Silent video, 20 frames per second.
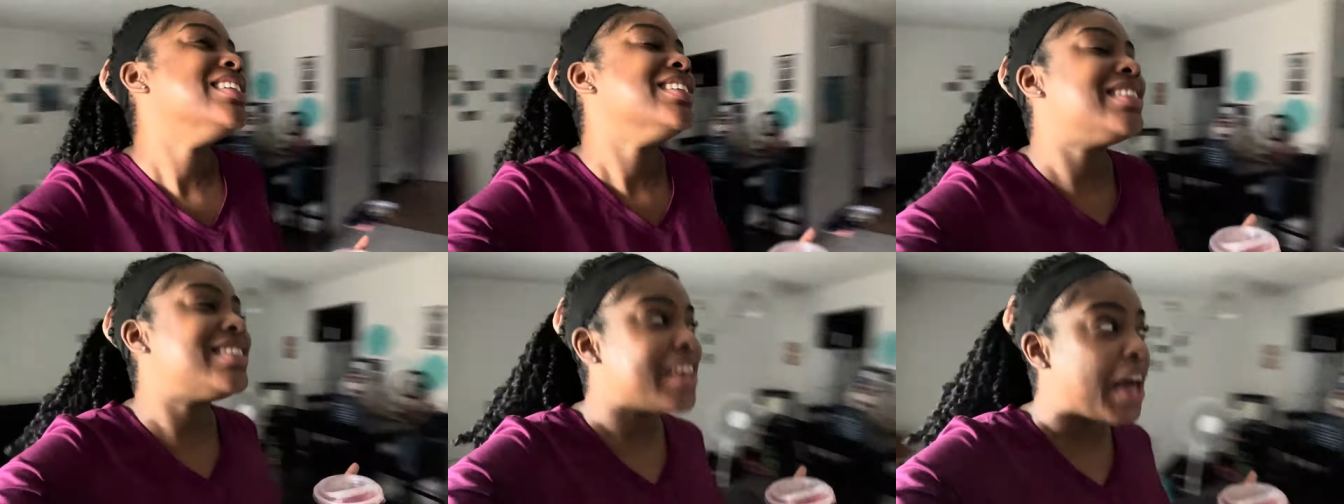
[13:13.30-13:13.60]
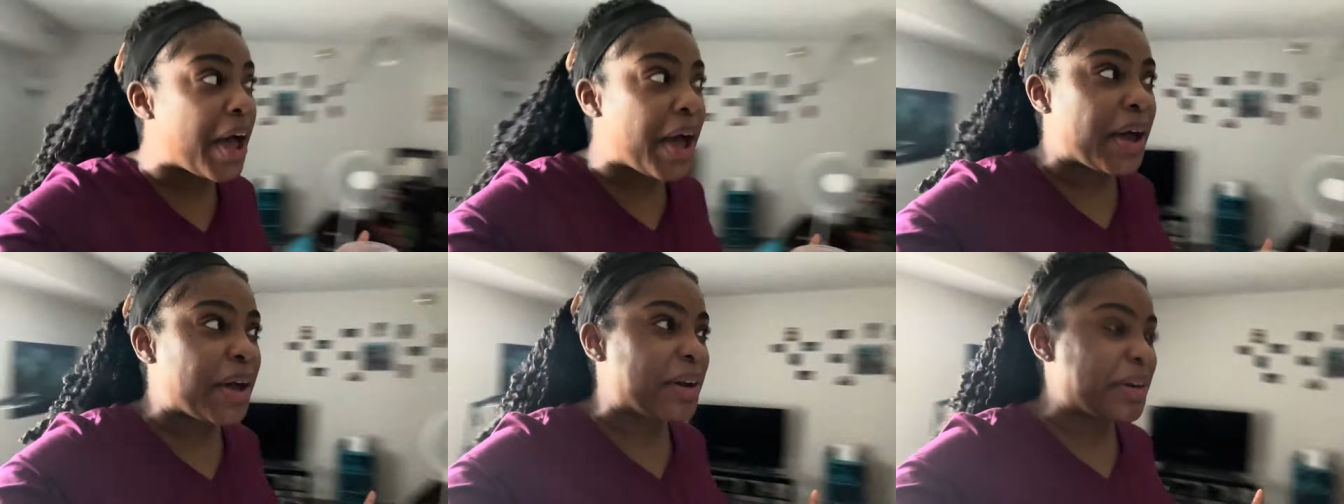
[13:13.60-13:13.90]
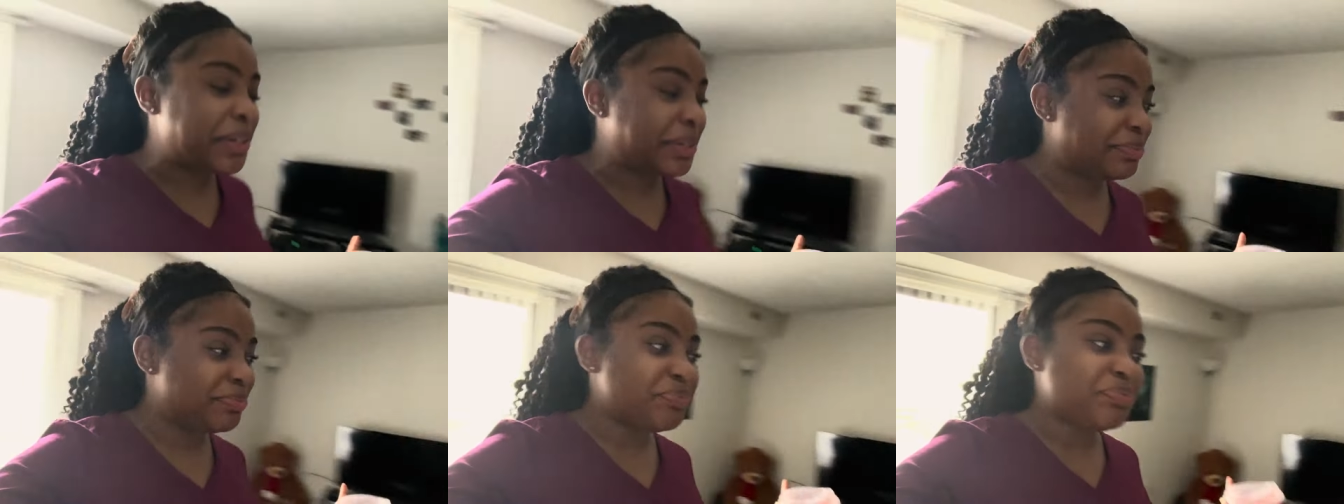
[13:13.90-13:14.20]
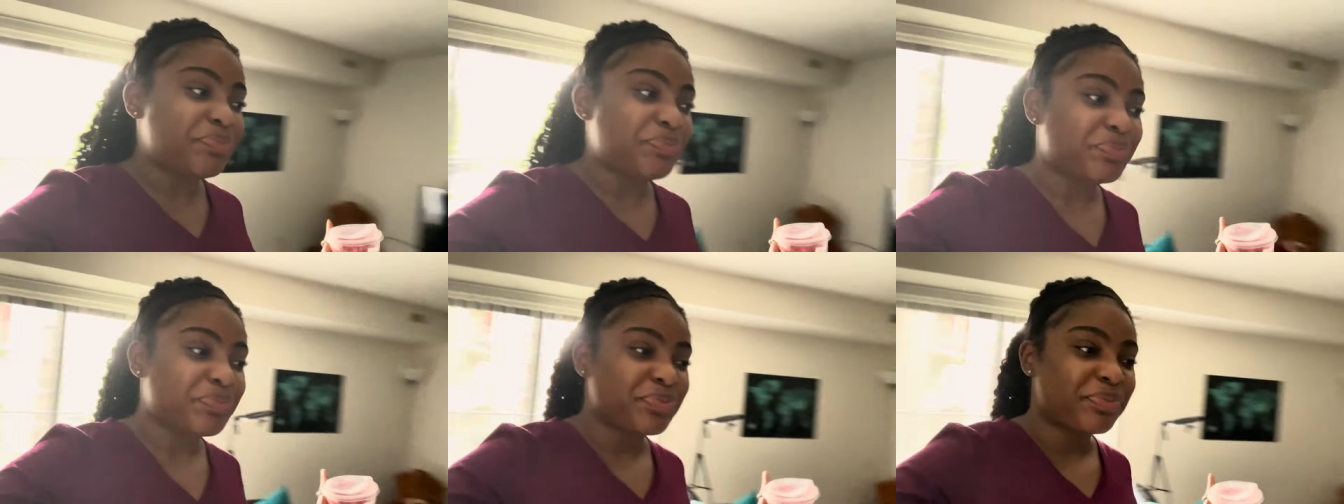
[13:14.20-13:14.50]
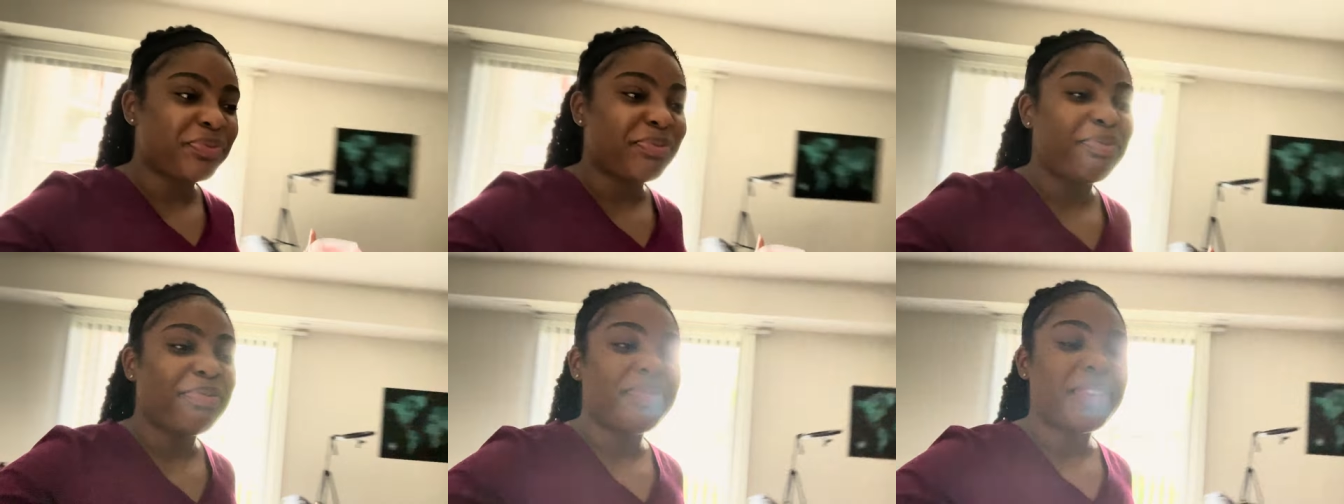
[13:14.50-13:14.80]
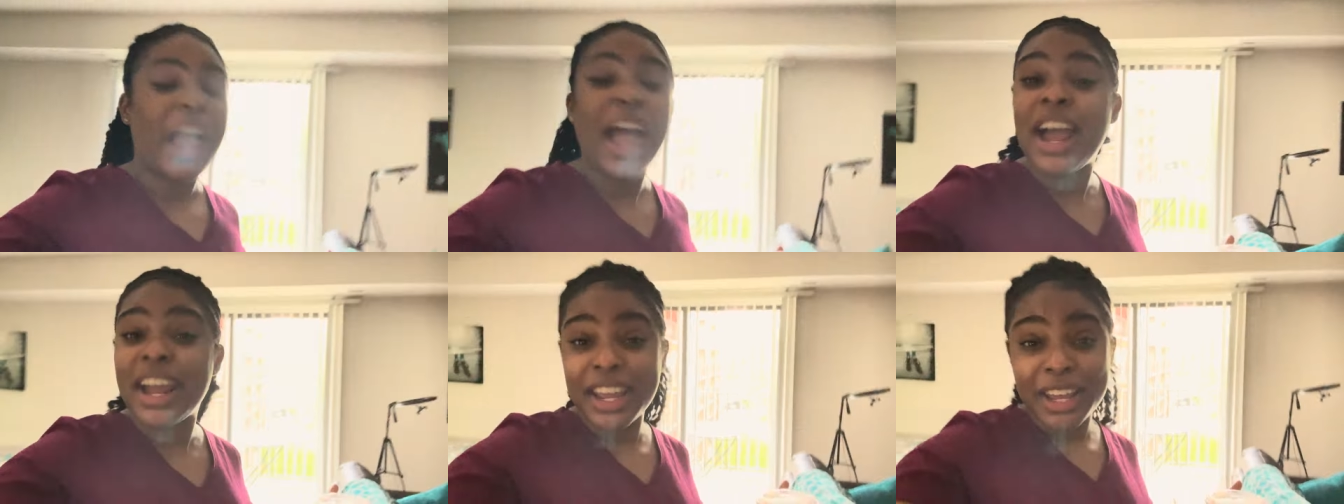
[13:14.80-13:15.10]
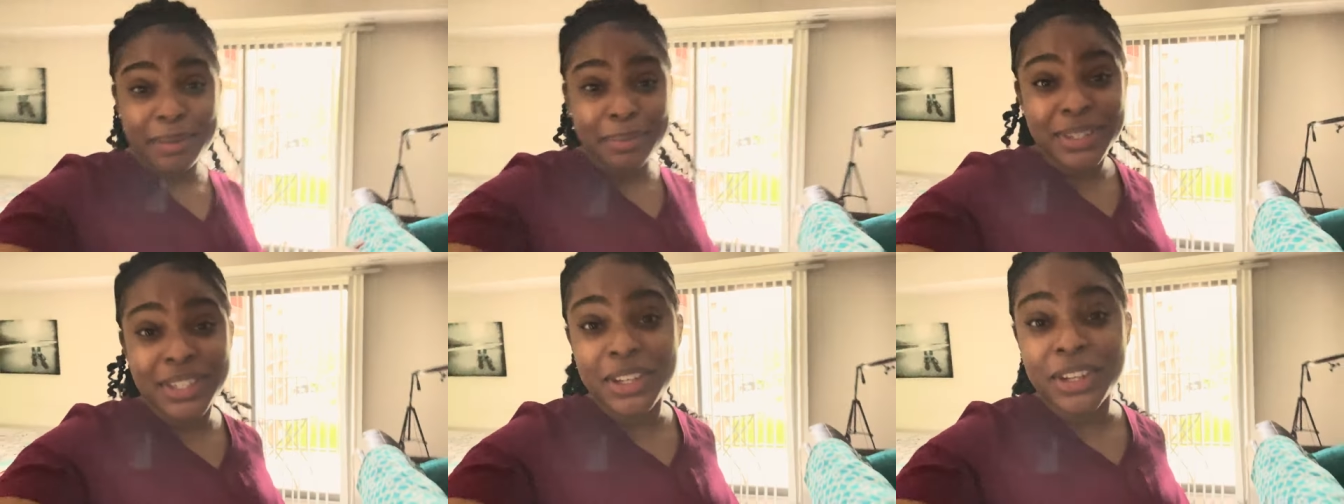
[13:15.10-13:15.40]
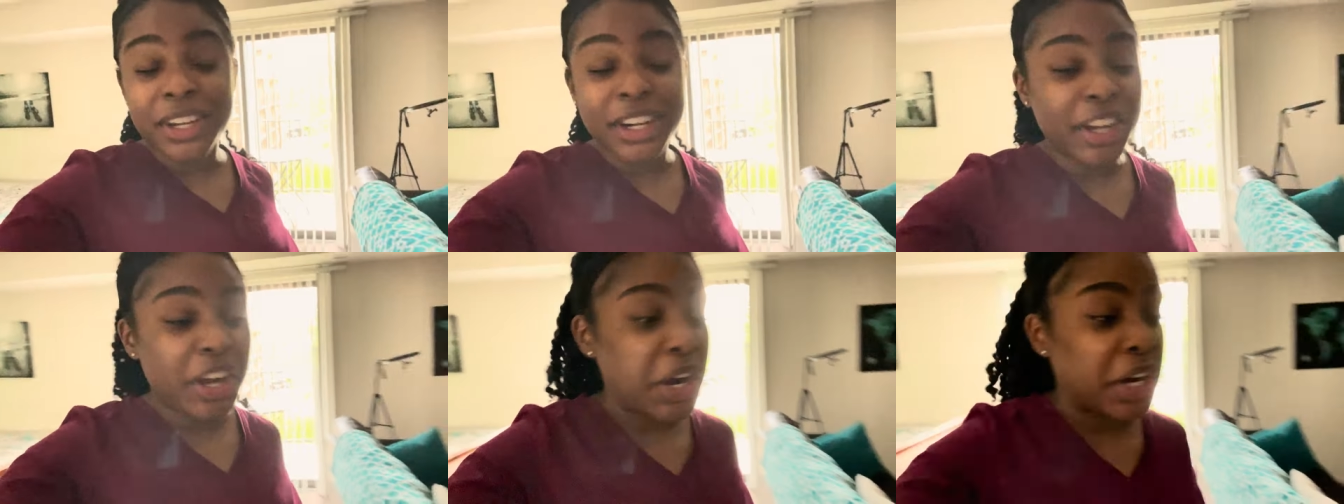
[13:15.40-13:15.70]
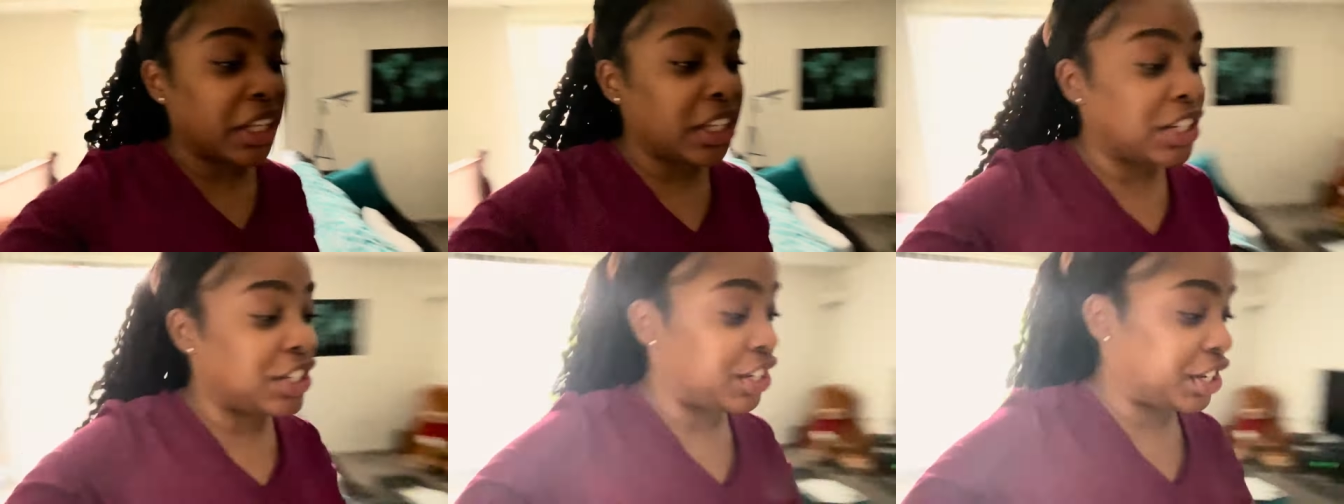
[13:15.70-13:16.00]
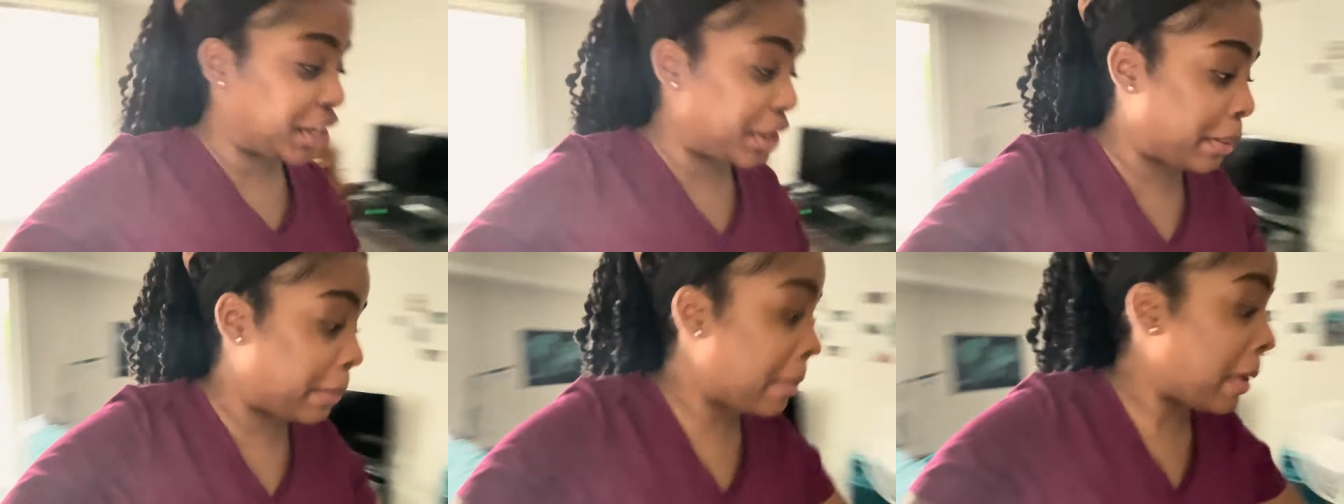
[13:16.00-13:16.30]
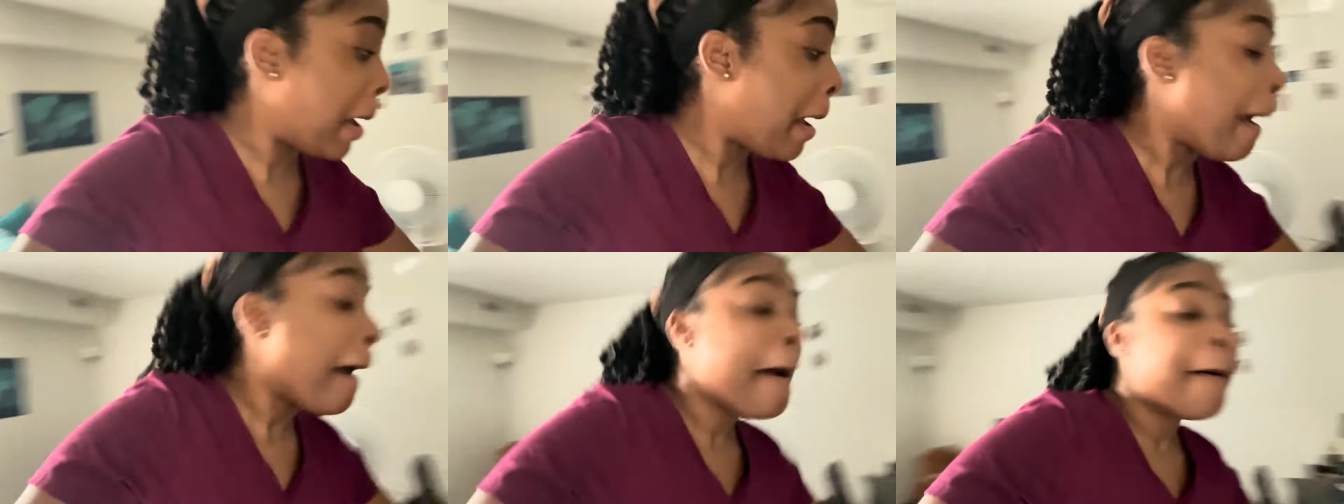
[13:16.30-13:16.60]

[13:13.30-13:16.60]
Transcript: so I am still gonna go to the gym.